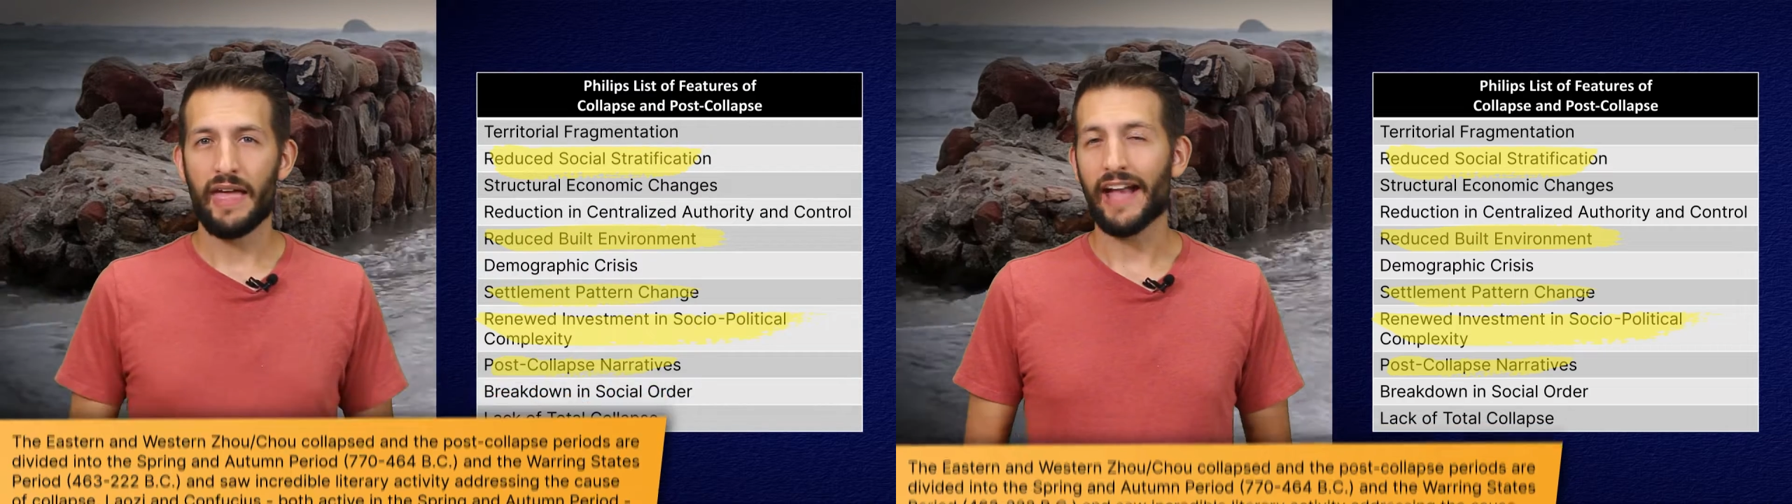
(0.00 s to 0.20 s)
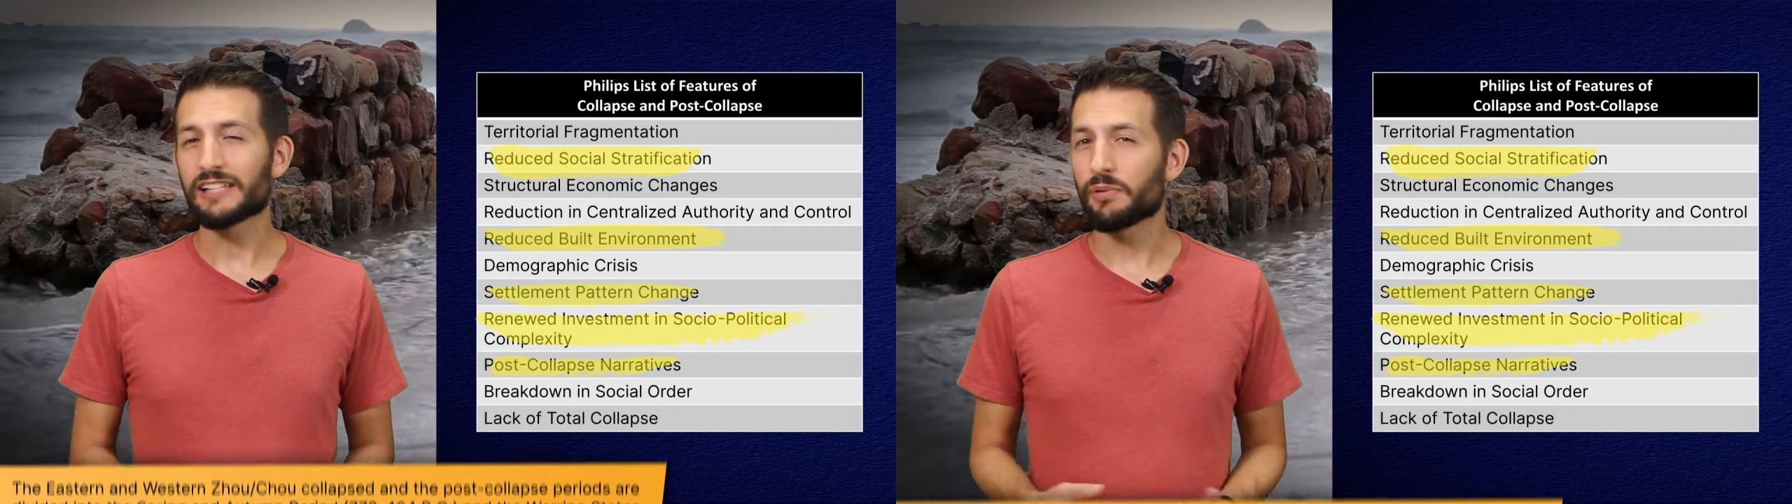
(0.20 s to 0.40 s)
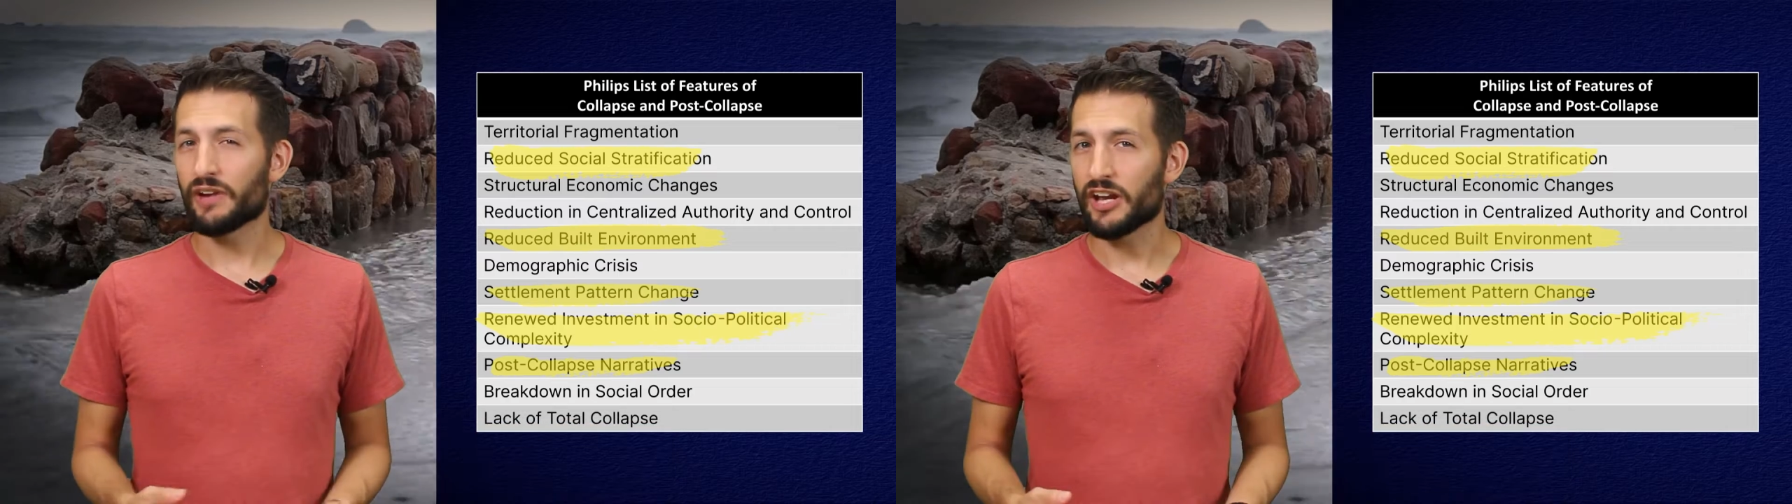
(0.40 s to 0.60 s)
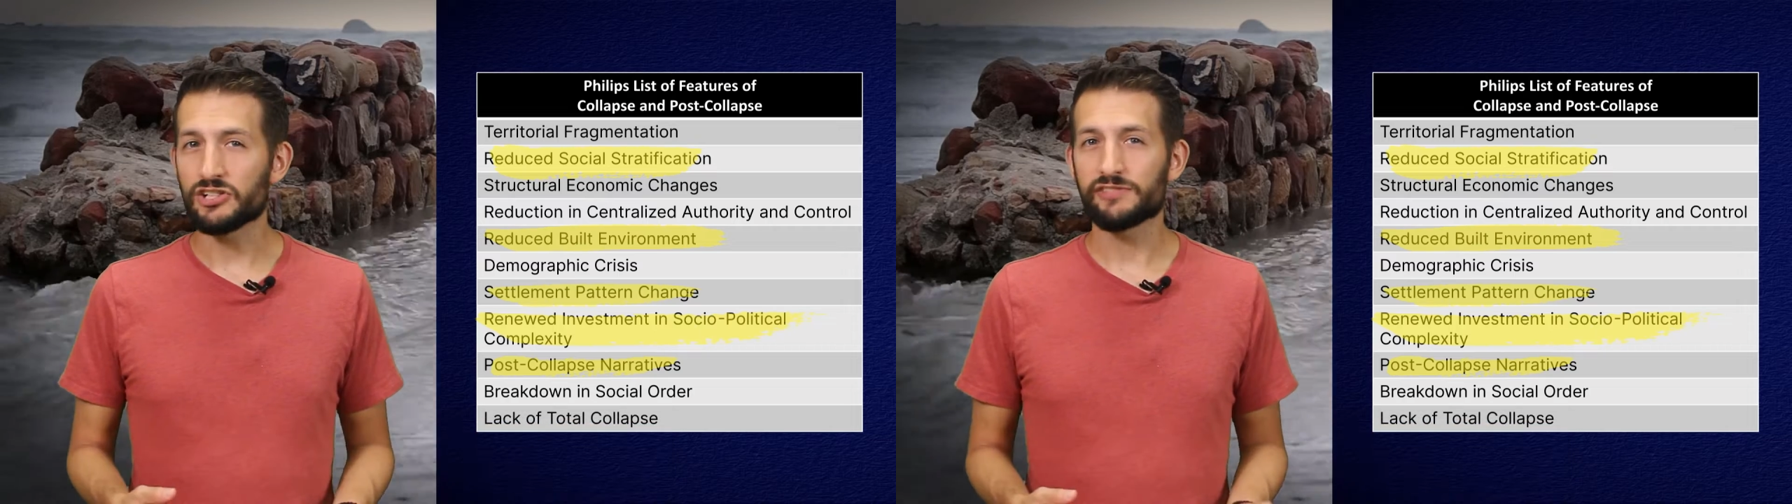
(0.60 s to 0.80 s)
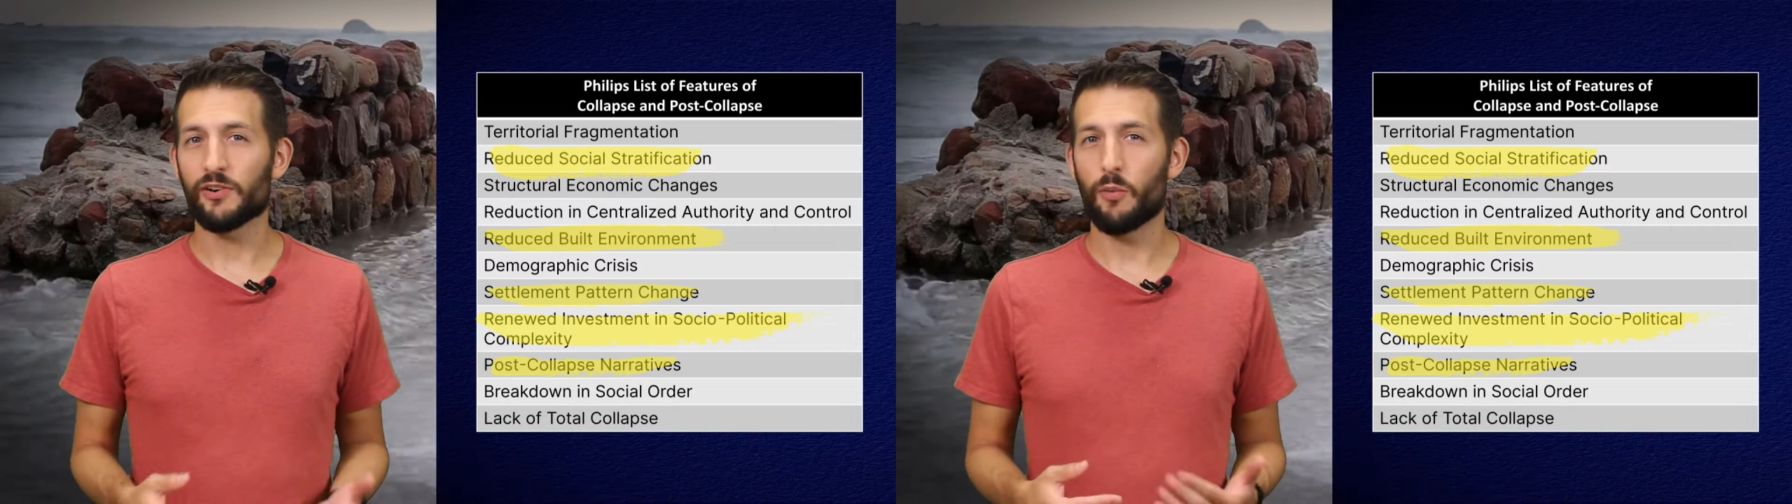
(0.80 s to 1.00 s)

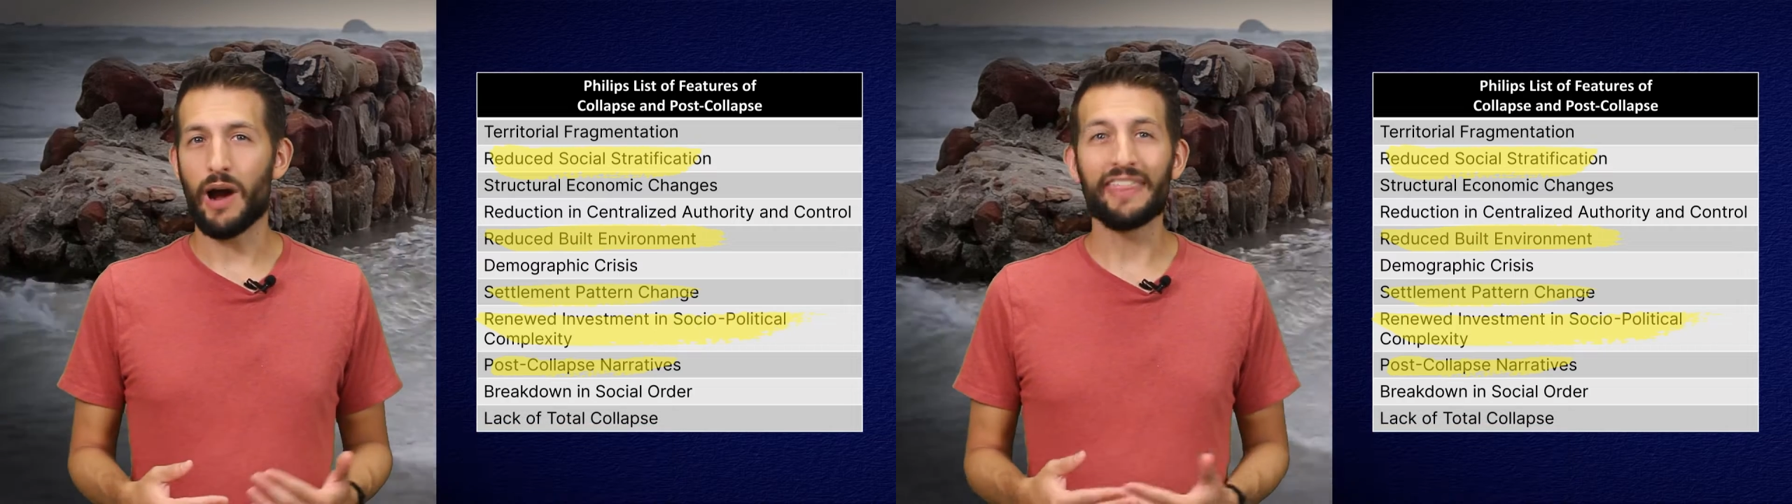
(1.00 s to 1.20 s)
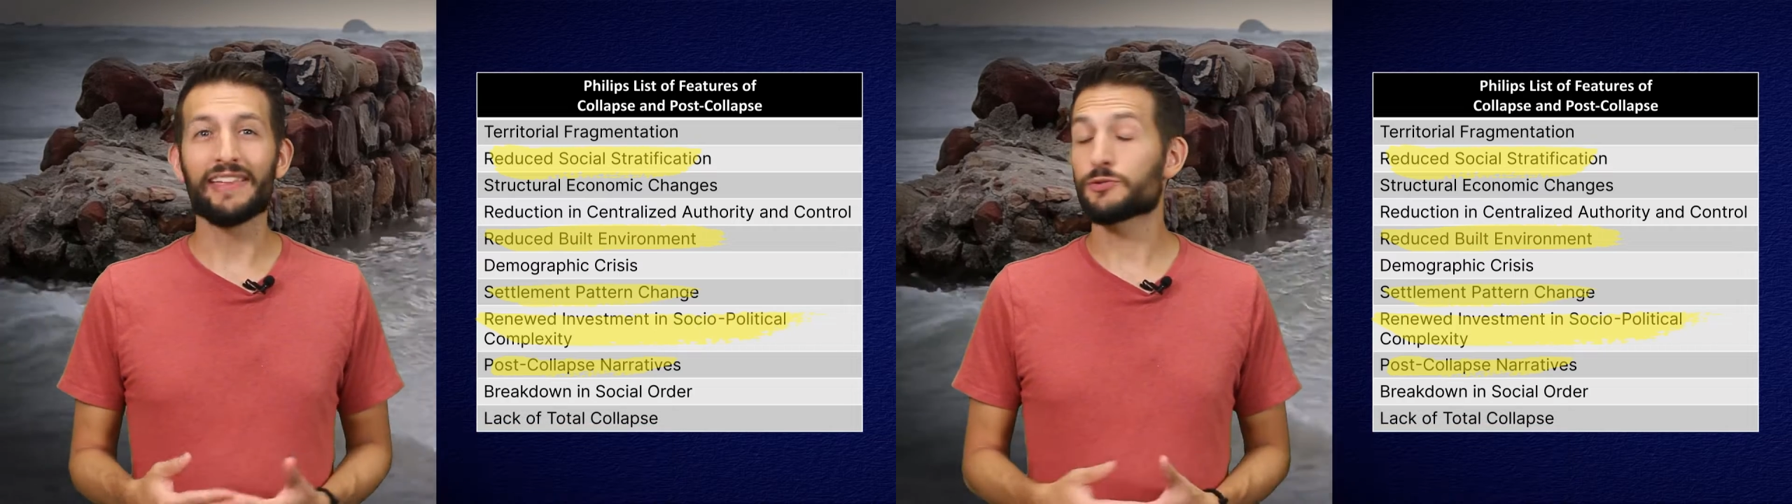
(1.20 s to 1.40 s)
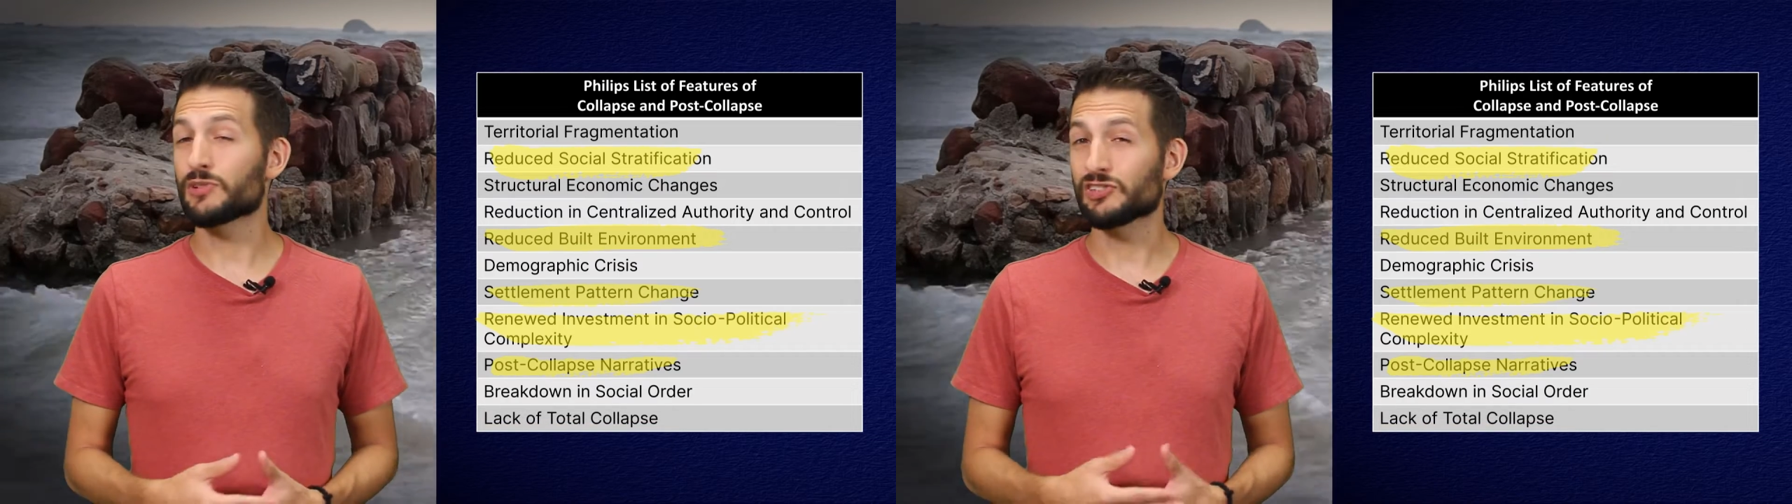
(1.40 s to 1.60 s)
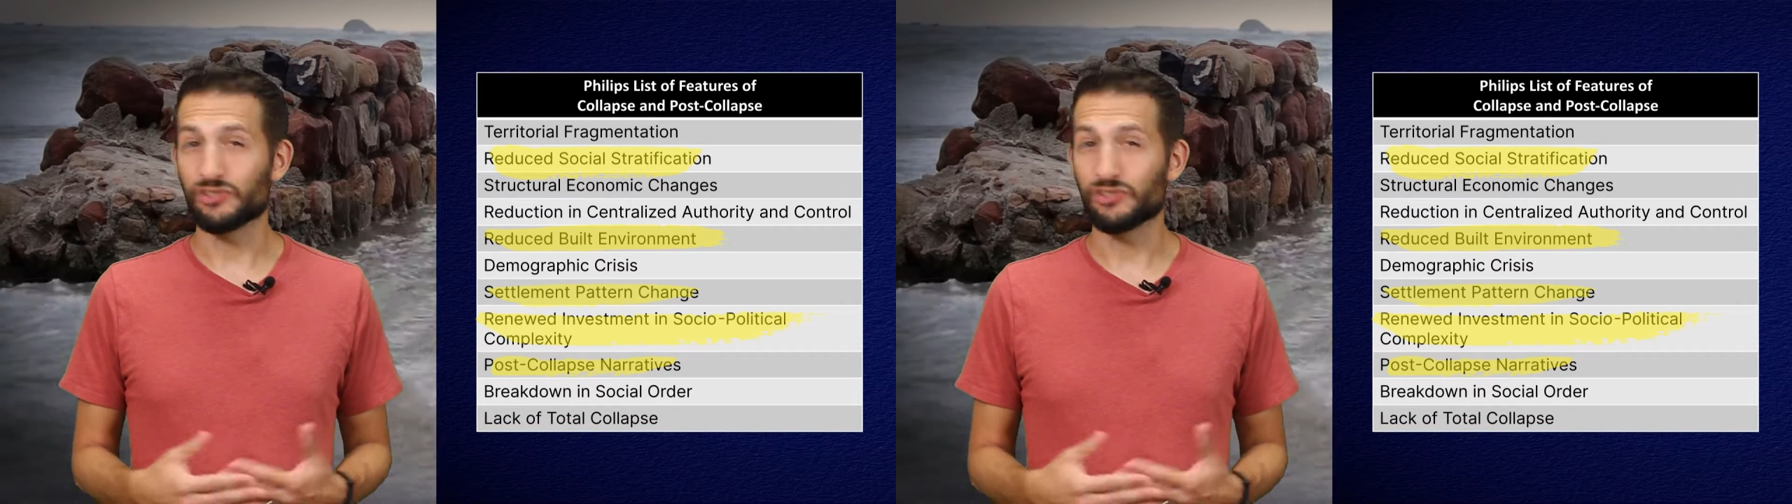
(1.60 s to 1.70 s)
Explanations for why things went